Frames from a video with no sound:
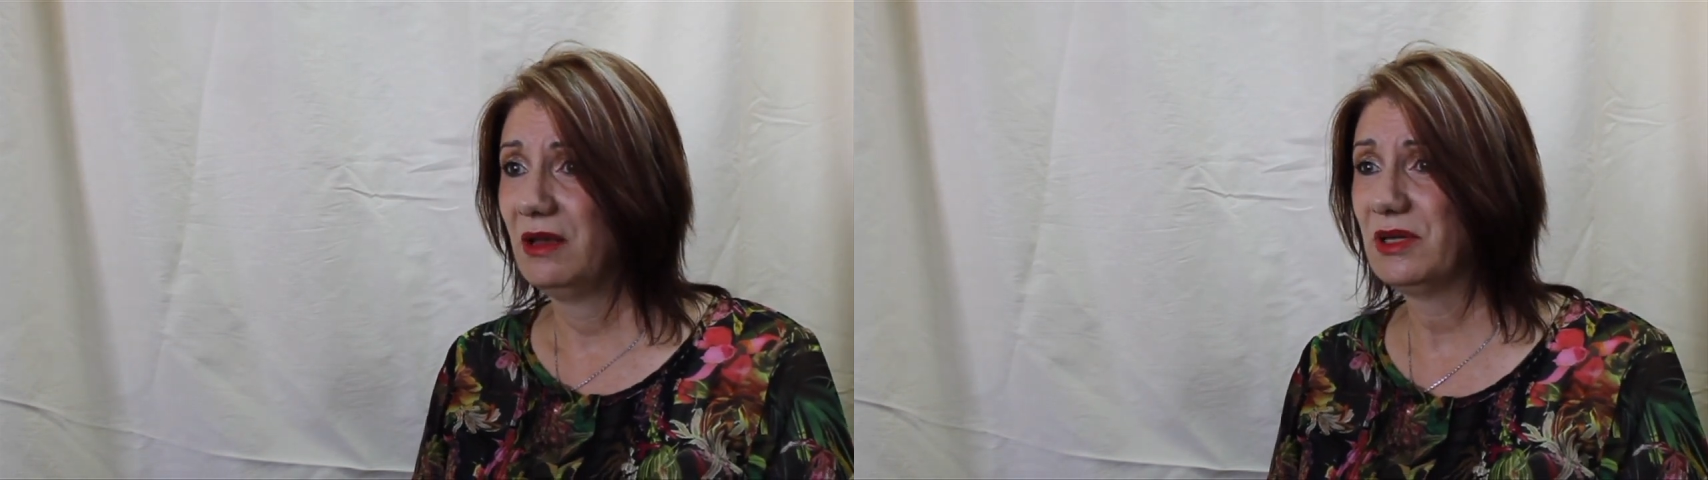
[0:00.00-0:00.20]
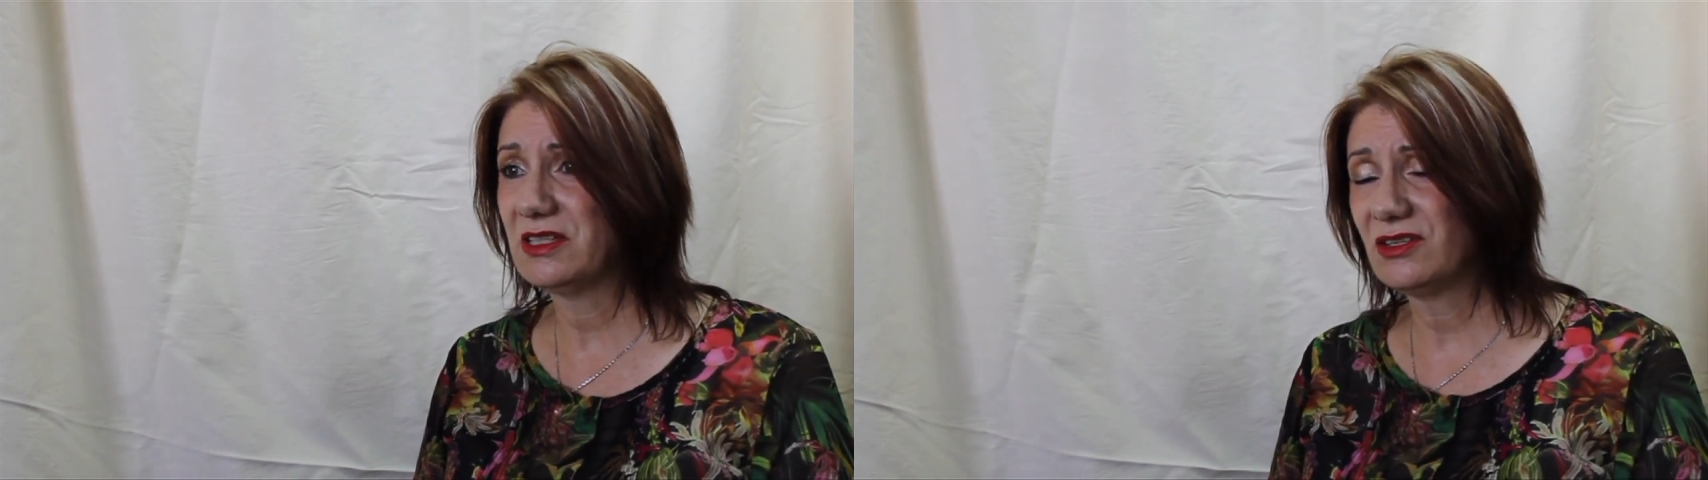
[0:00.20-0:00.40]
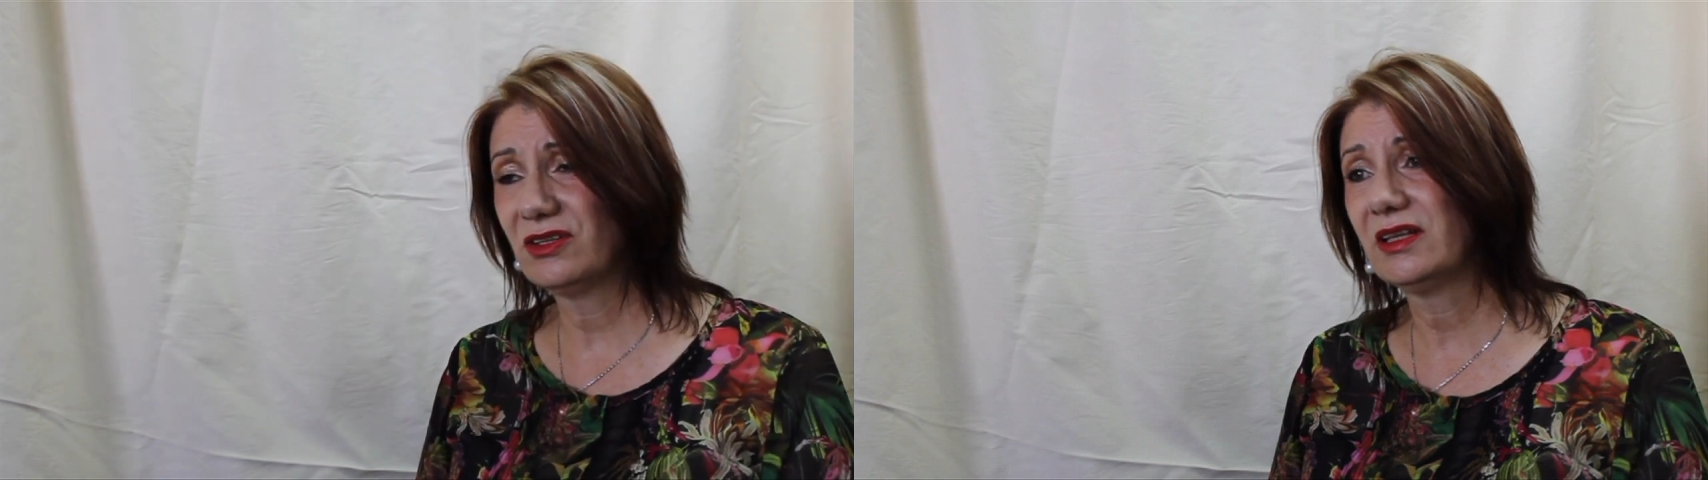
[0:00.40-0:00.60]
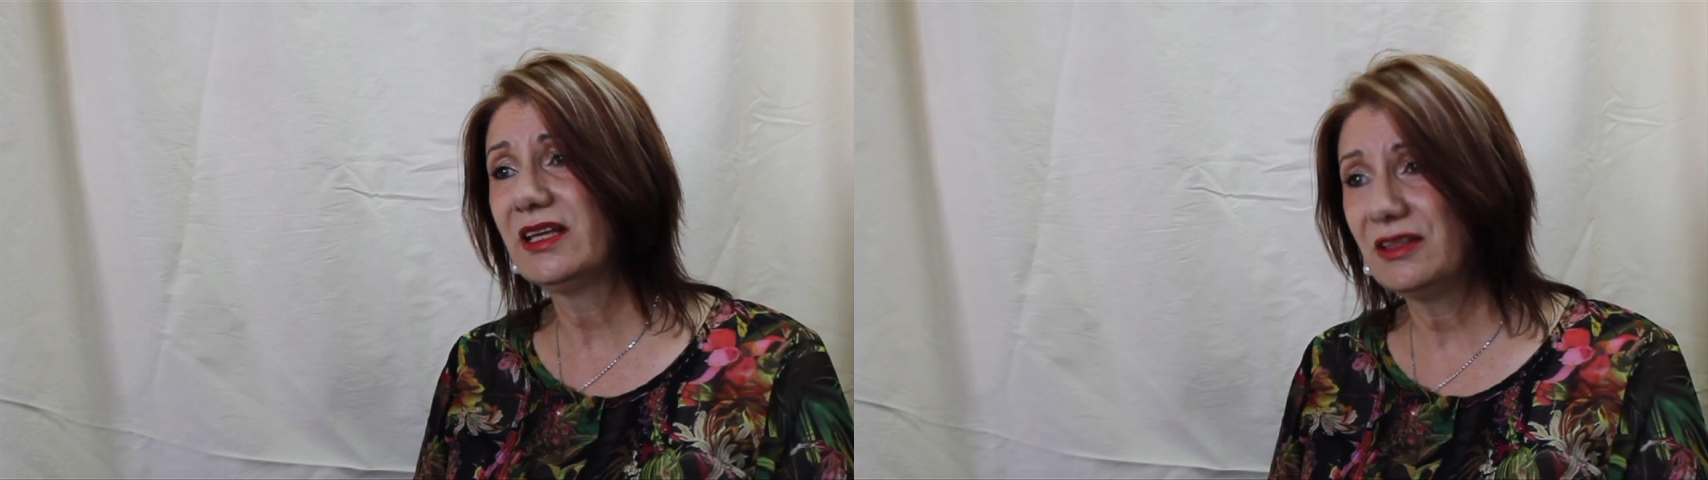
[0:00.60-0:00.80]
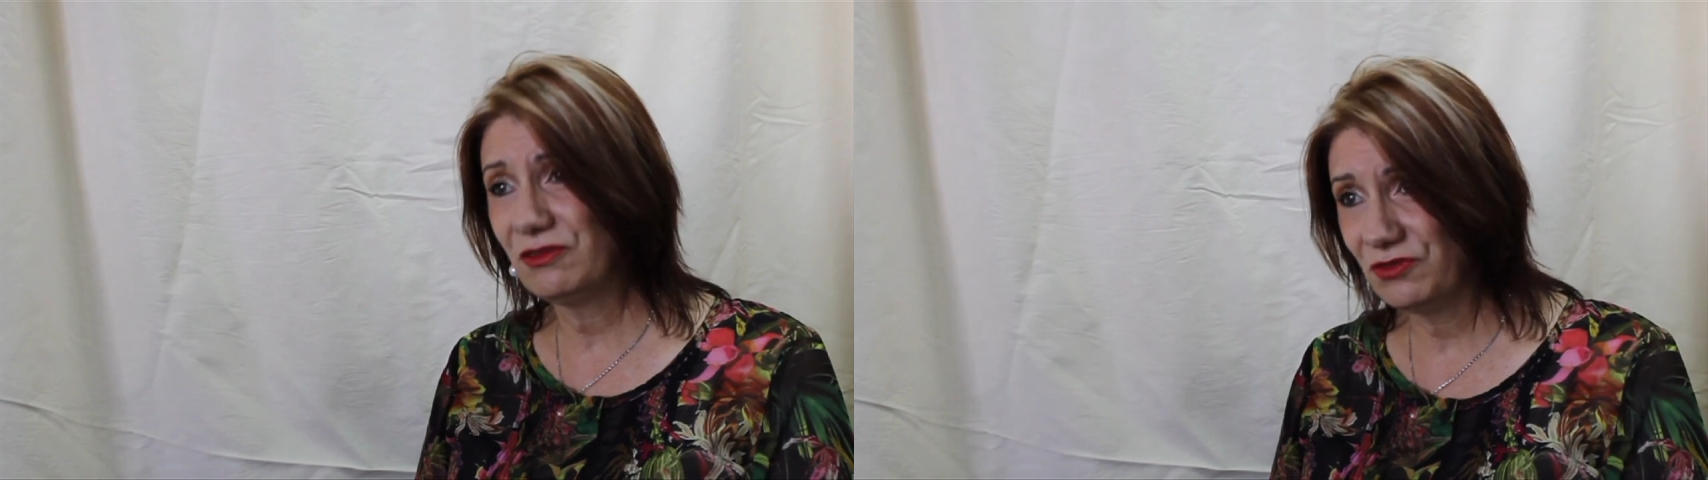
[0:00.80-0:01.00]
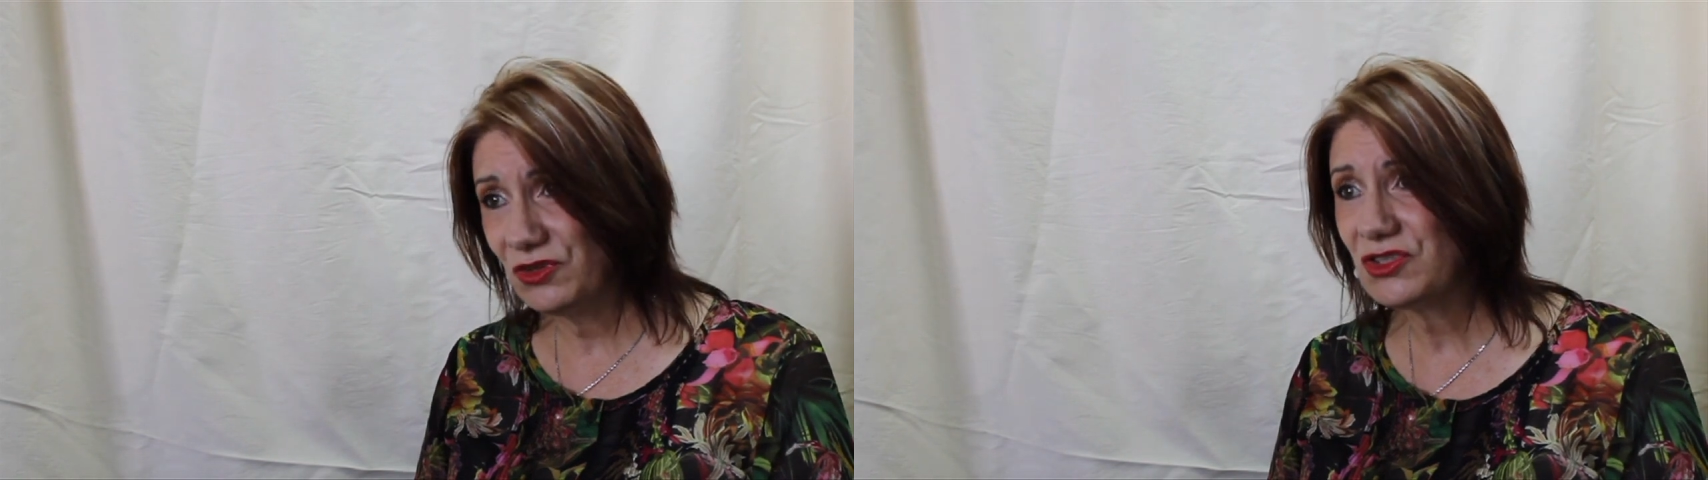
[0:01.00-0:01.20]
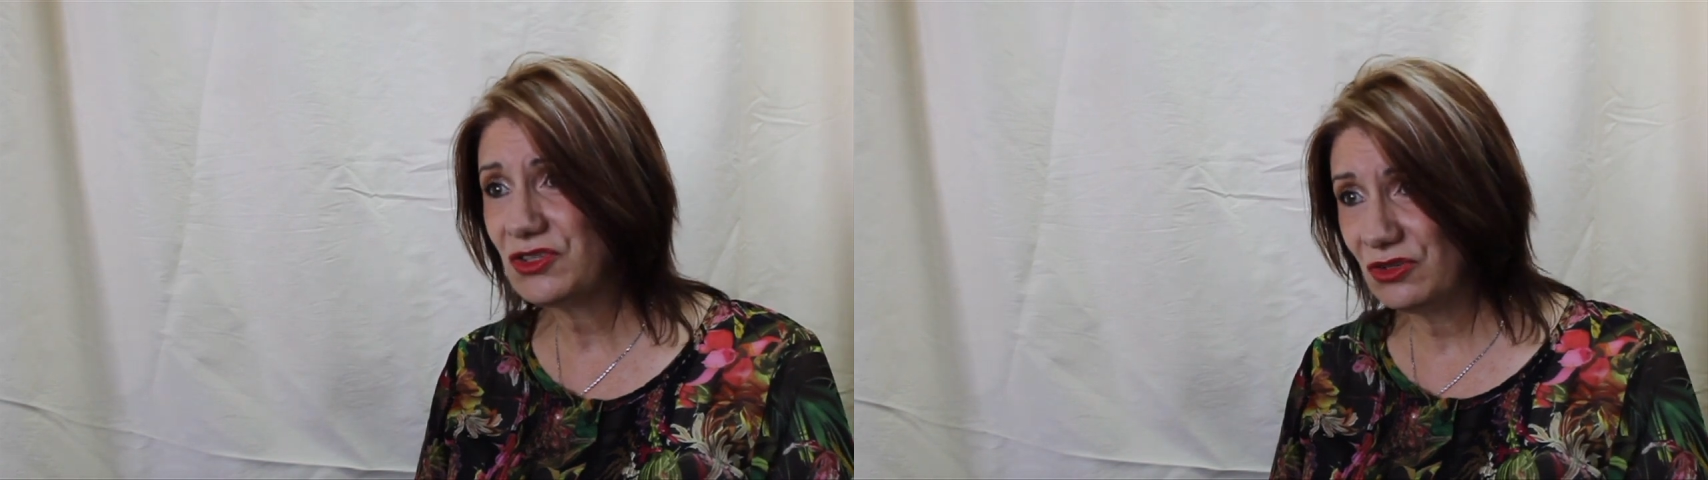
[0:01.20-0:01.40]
But certainly in the first